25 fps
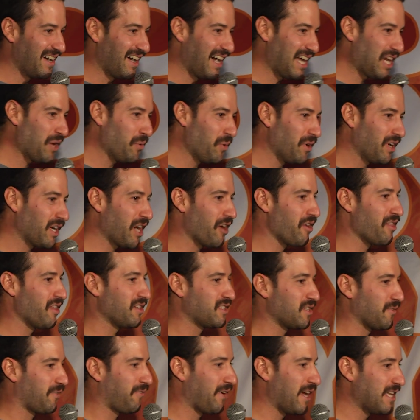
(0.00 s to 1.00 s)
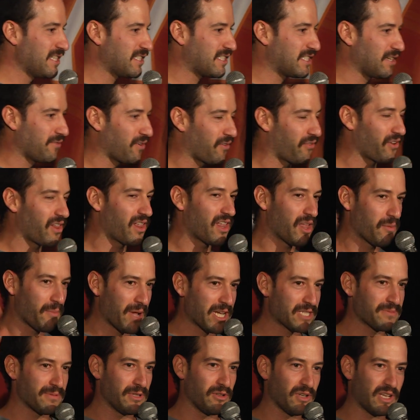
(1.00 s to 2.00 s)
I didn't want to go on the defensive. I feel like that
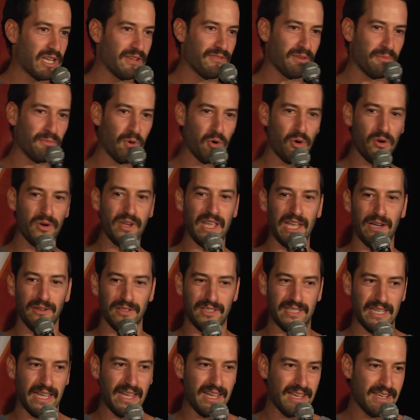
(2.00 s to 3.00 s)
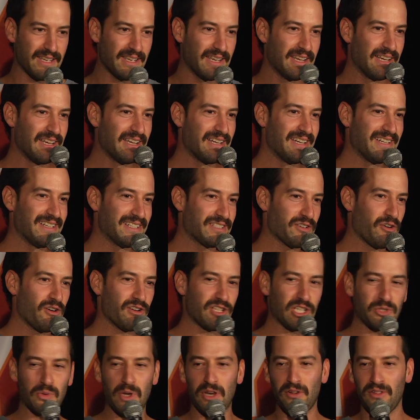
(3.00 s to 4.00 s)
makes me look even more guilty. So I
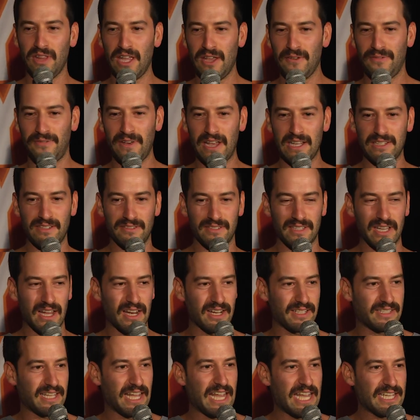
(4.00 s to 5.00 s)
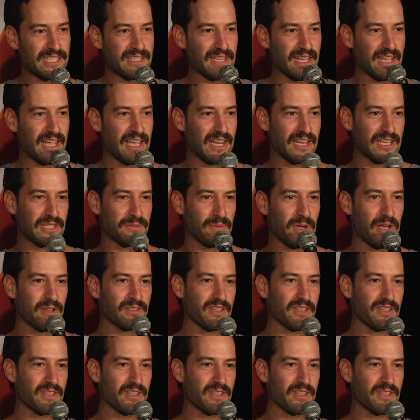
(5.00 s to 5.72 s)
just went on the offensive, started teasing the kid as well.